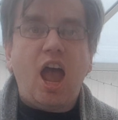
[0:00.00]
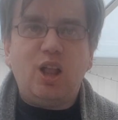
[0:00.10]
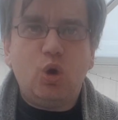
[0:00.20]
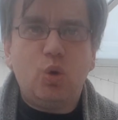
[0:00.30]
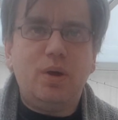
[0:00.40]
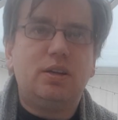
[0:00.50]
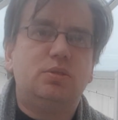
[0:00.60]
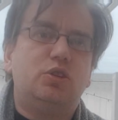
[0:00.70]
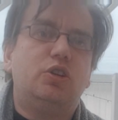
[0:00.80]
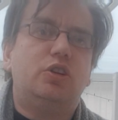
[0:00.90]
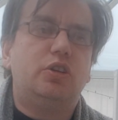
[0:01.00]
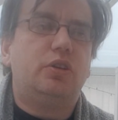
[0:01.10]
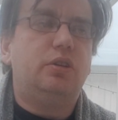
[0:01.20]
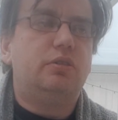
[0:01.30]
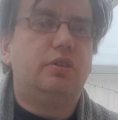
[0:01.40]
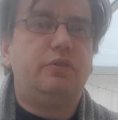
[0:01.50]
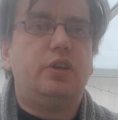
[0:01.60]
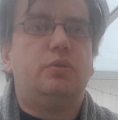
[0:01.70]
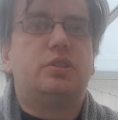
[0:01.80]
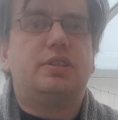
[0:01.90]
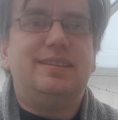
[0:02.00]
Hello, welcome to Cthulhu Reviews.